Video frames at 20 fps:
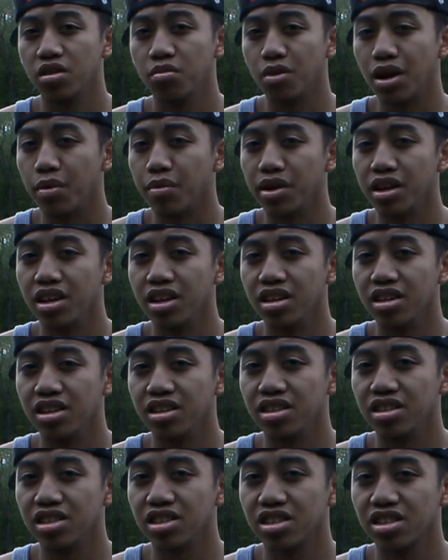Maybe
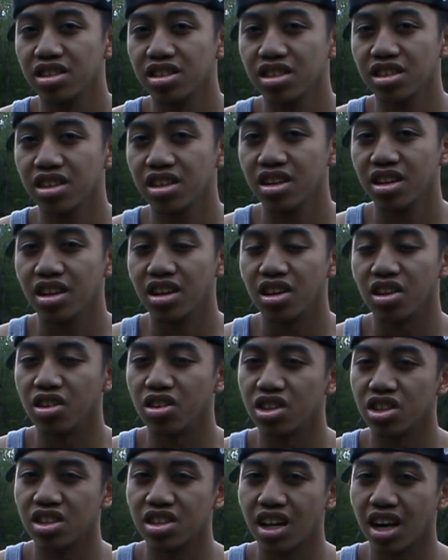you're
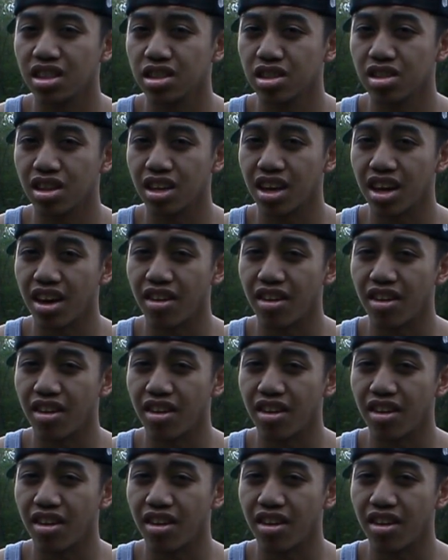just not.